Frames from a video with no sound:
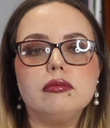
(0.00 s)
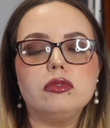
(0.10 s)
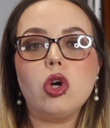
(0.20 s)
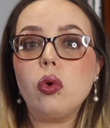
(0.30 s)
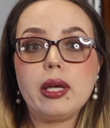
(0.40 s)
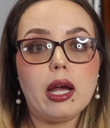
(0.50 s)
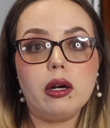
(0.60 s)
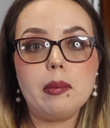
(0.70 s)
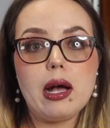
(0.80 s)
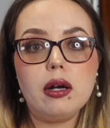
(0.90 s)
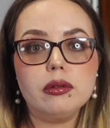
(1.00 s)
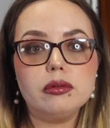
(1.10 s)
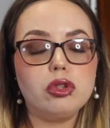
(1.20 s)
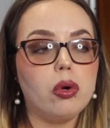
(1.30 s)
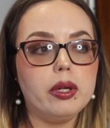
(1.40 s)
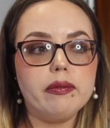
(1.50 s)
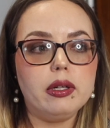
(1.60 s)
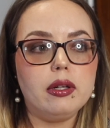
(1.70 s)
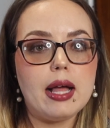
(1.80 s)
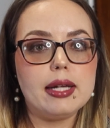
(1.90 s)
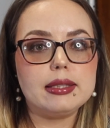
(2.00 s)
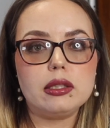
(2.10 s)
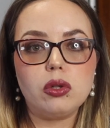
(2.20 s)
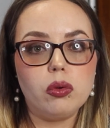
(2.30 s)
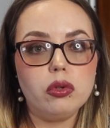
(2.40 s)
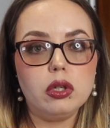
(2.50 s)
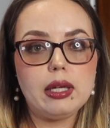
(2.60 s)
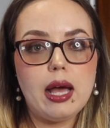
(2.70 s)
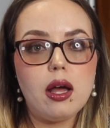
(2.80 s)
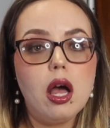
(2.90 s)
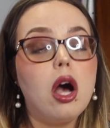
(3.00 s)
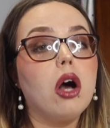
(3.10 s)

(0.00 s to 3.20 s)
don't care about, don't even glance at, don't look at?